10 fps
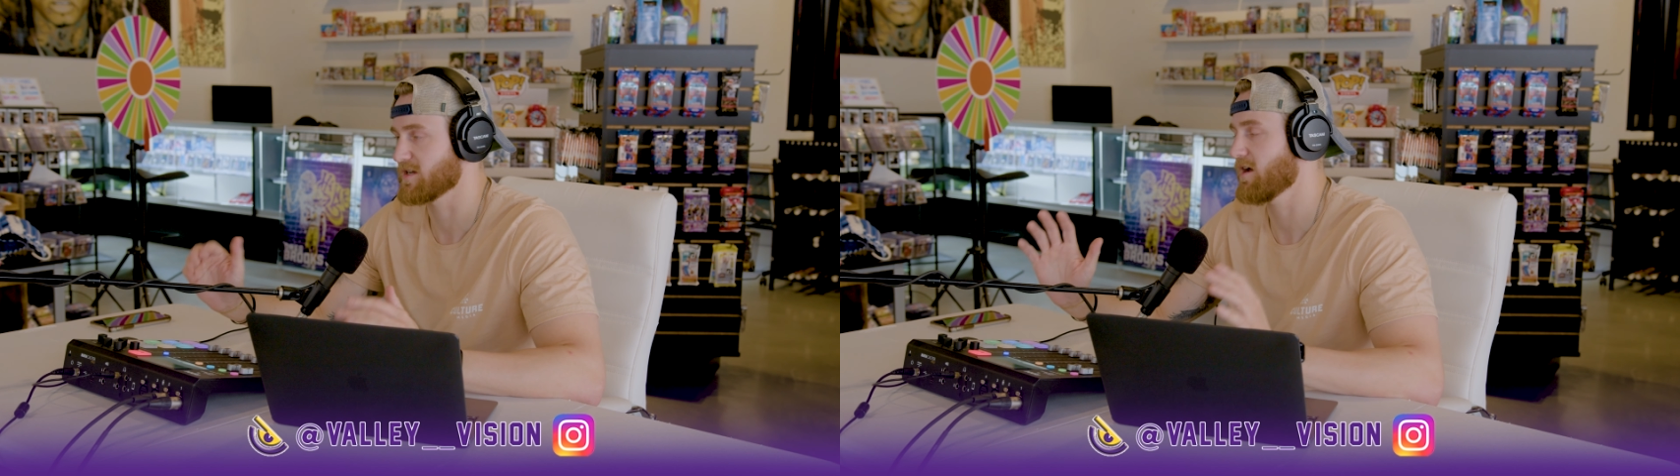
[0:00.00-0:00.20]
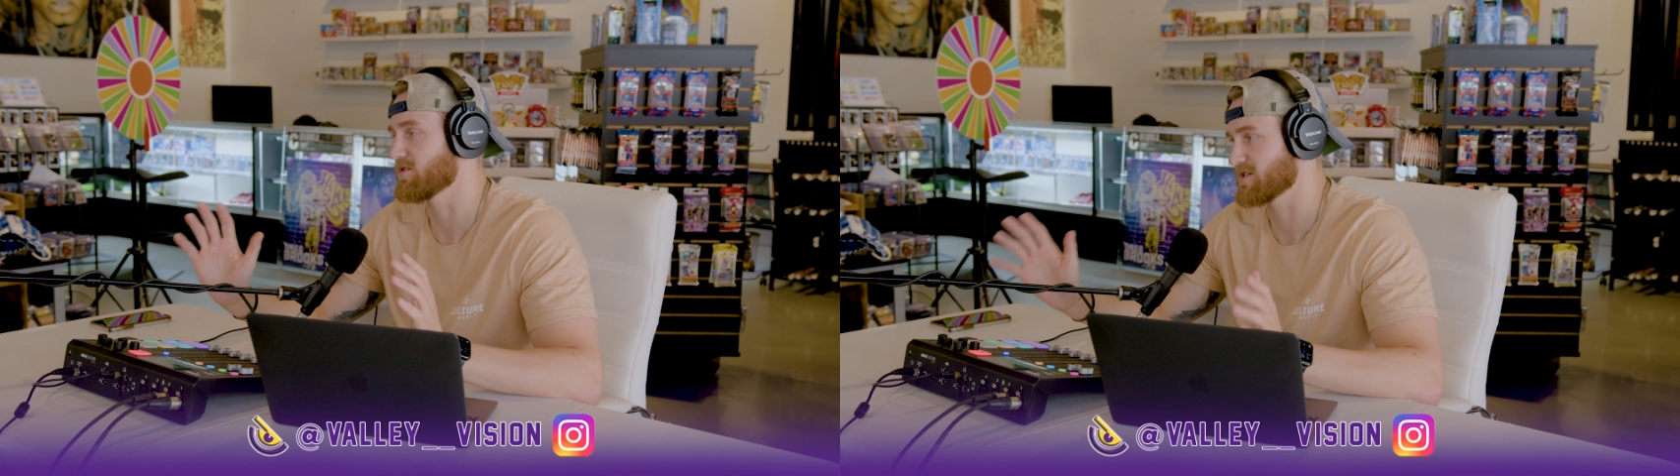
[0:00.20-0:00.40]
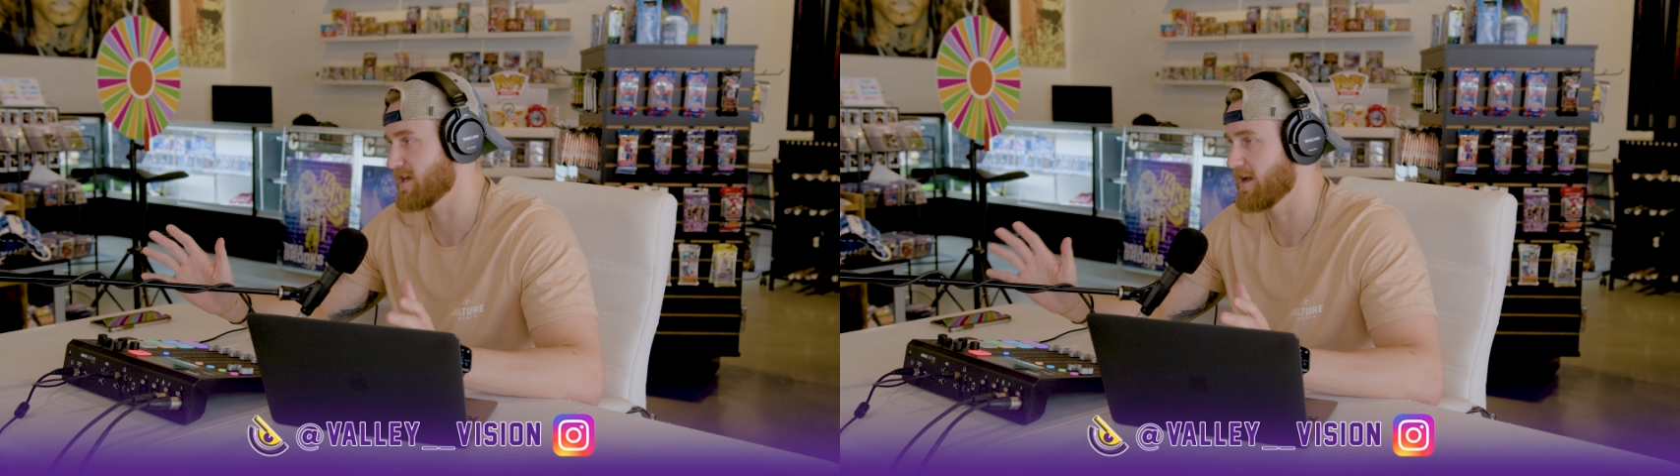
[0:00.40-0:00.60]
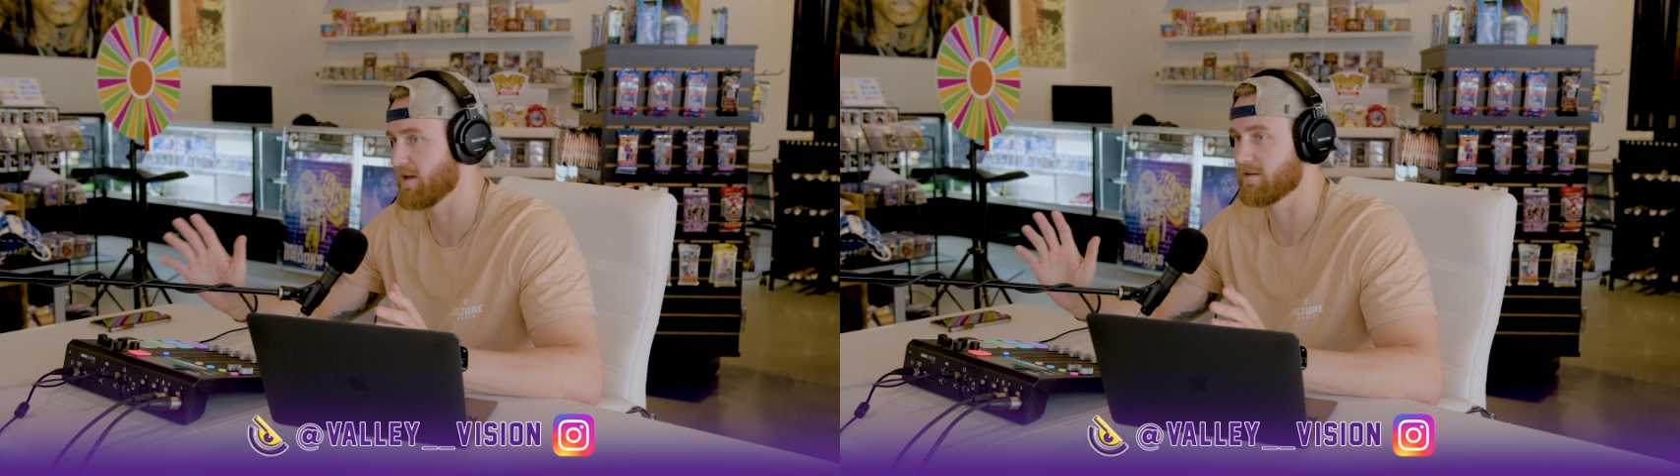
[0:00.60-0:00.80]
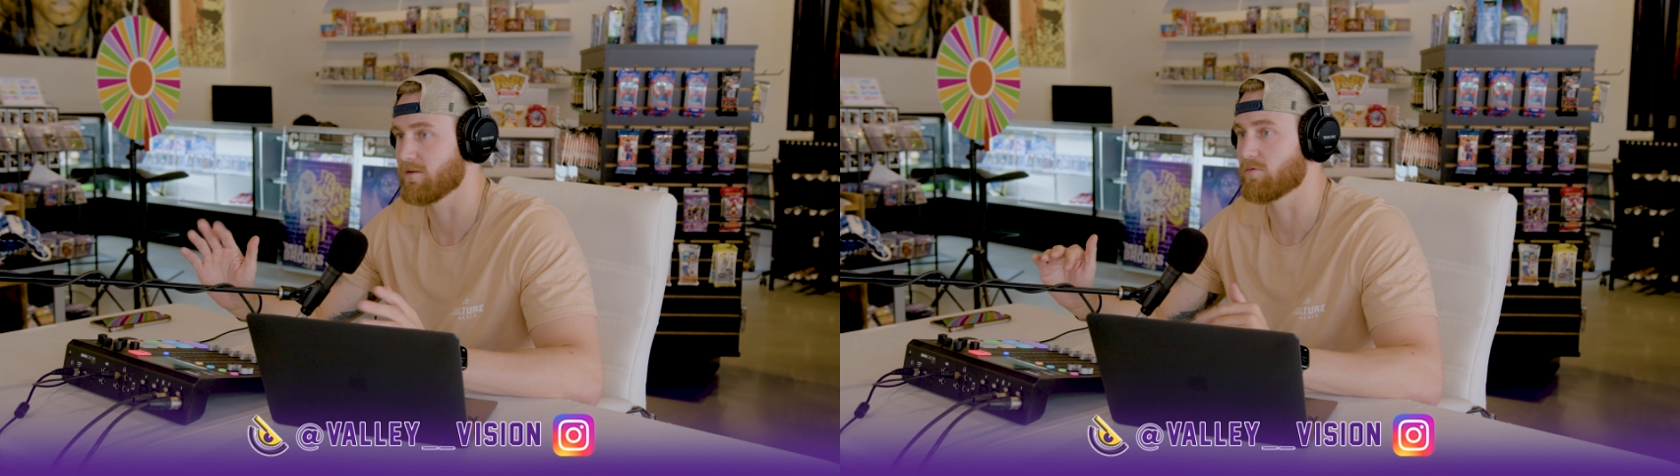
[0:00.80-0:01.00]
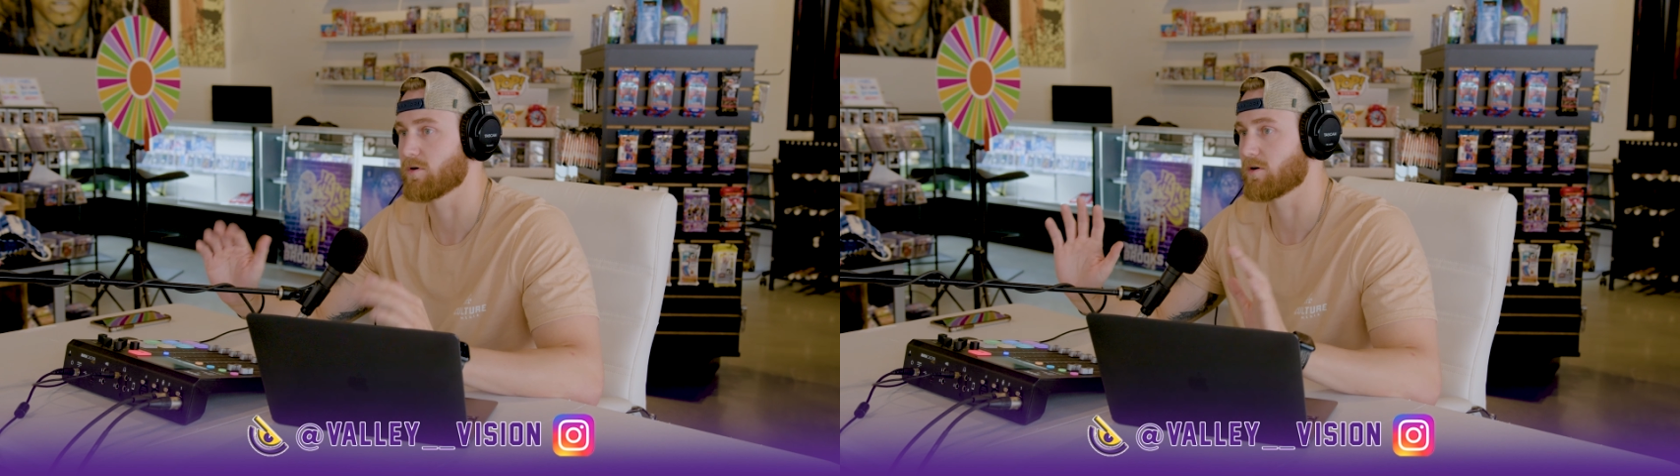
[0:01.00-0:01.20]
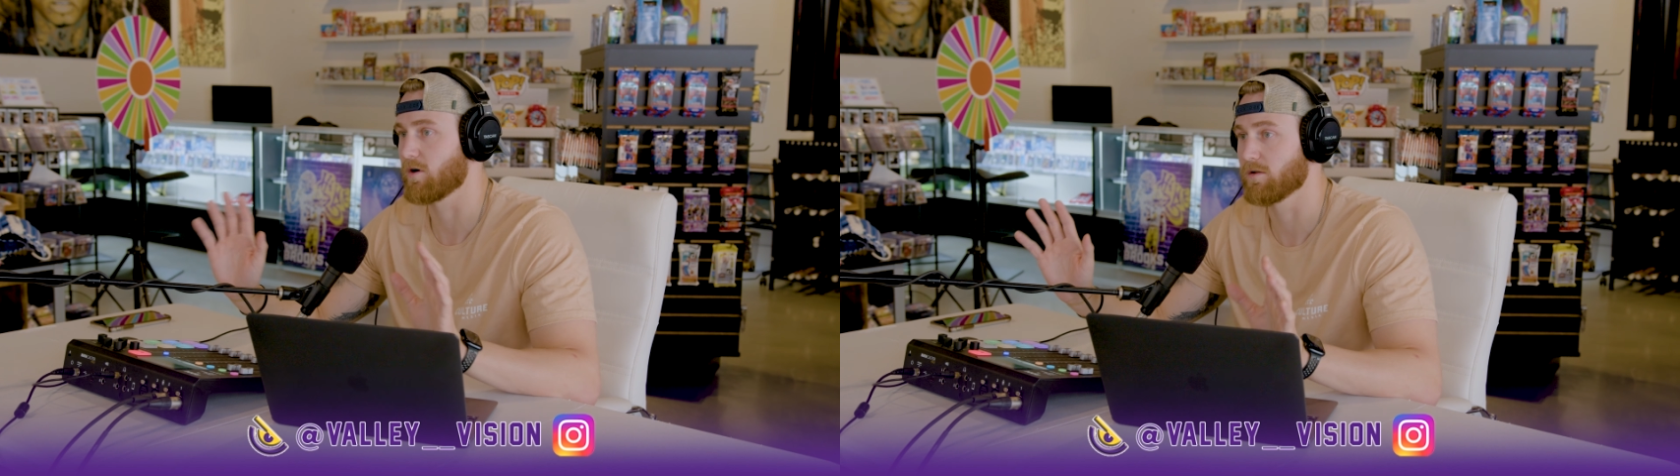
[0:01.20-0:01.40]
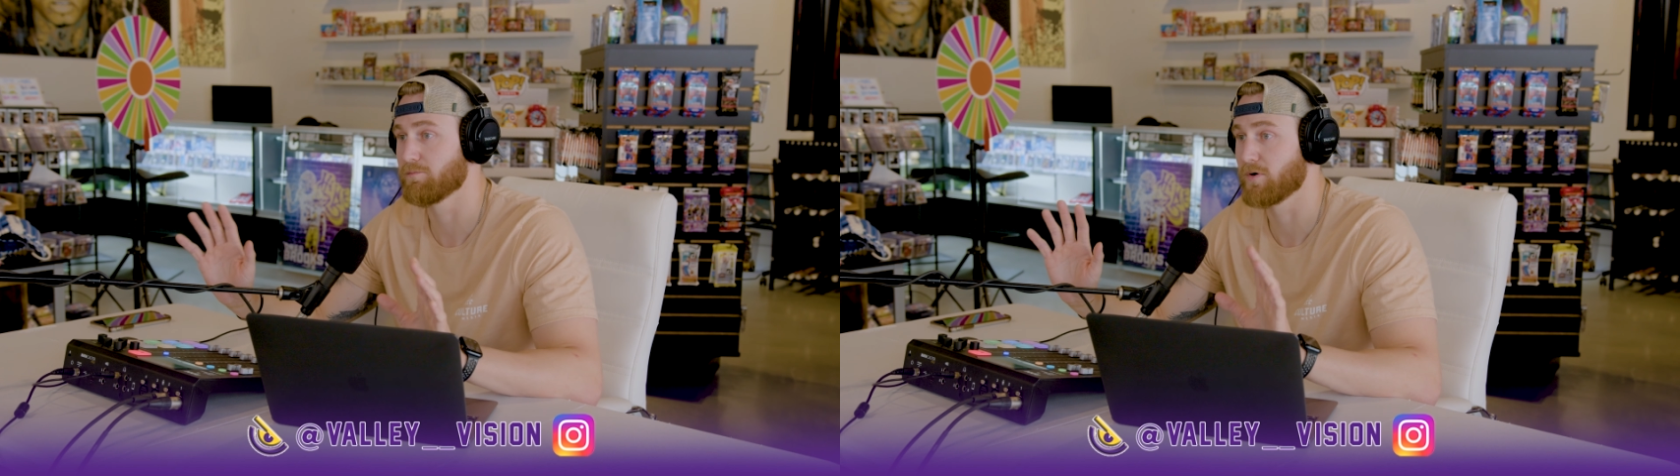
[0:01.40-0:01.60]
I understand.
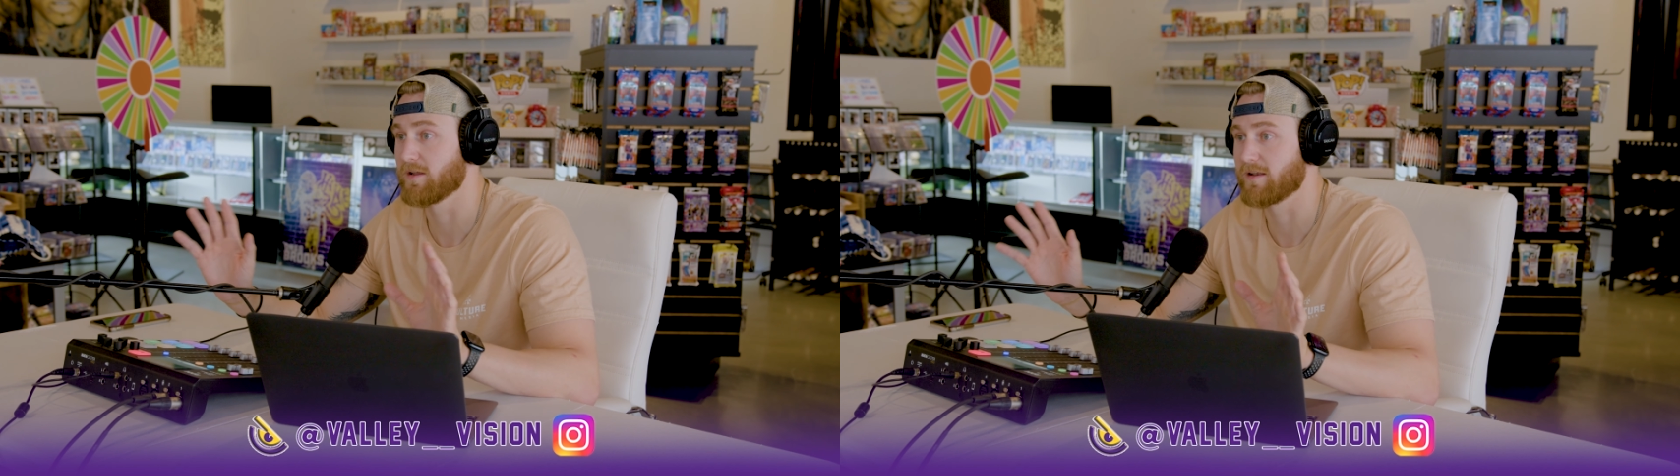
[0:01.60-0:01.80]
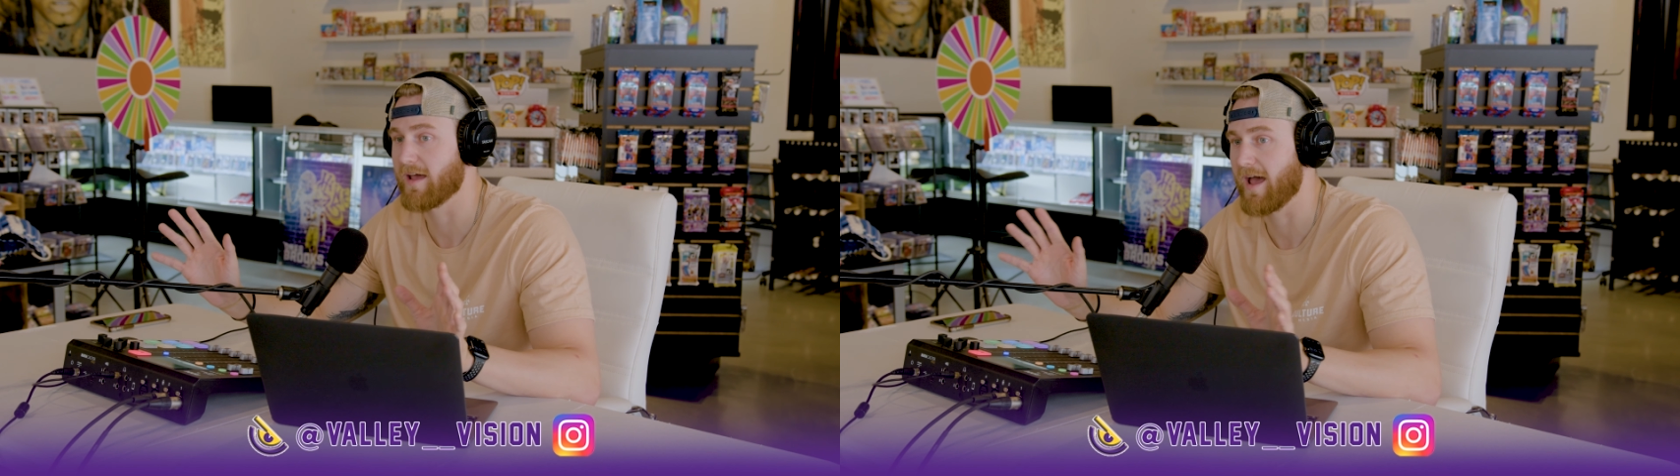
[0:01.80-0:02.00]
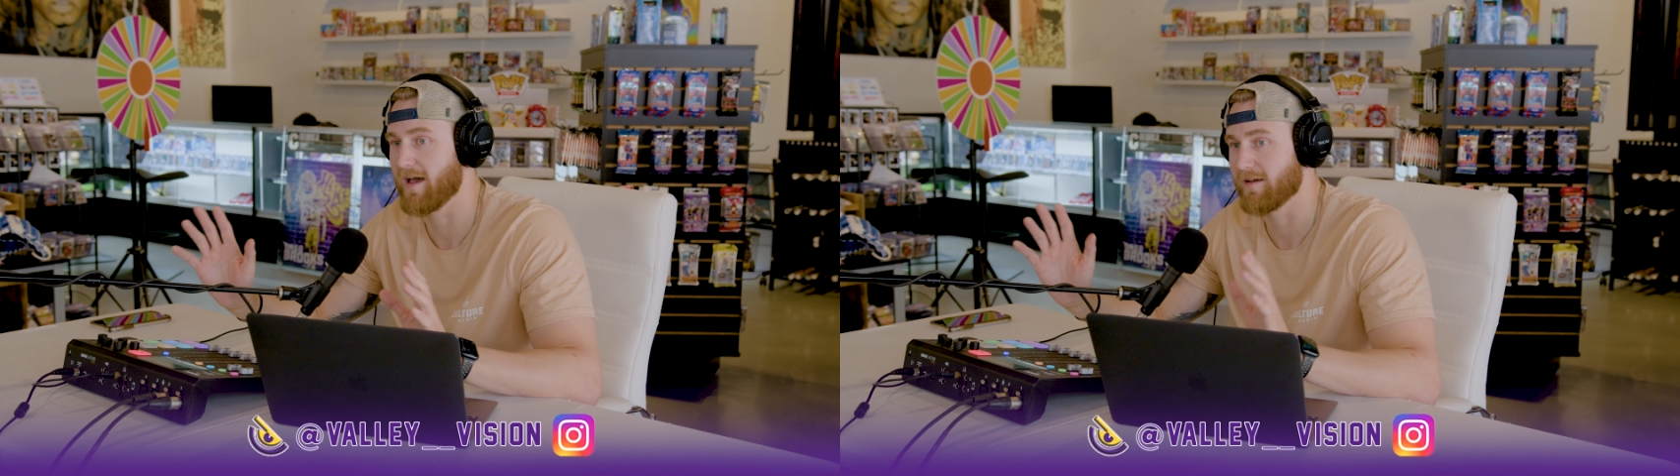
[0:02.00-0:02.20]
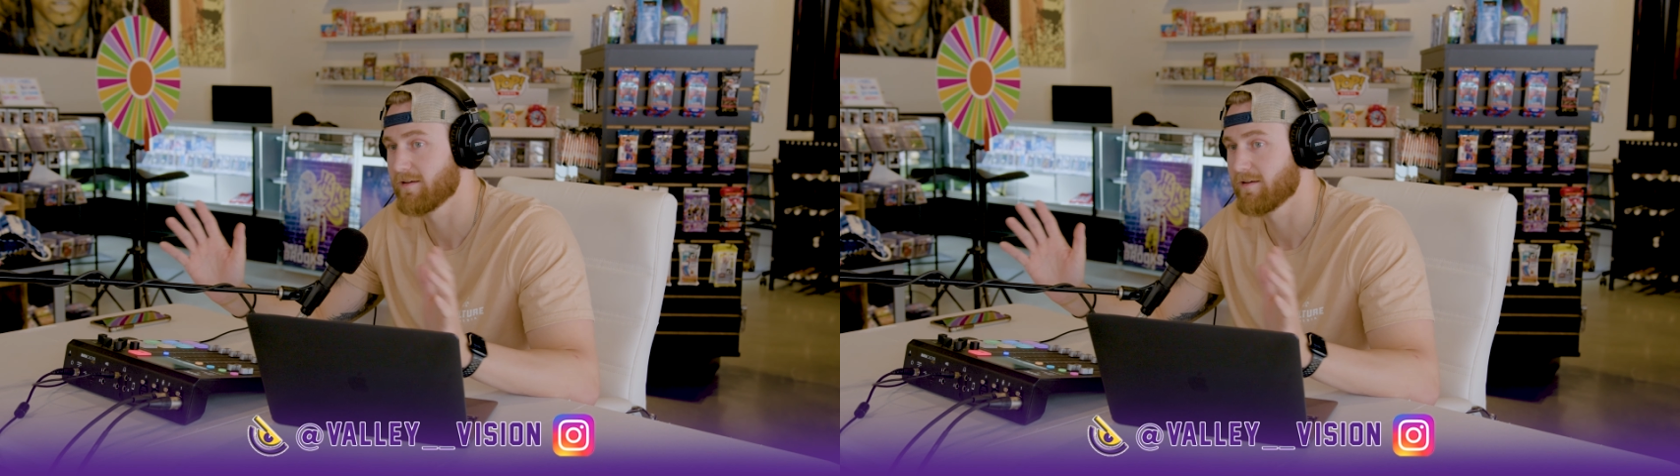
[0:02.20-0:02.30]
Regard, but uh,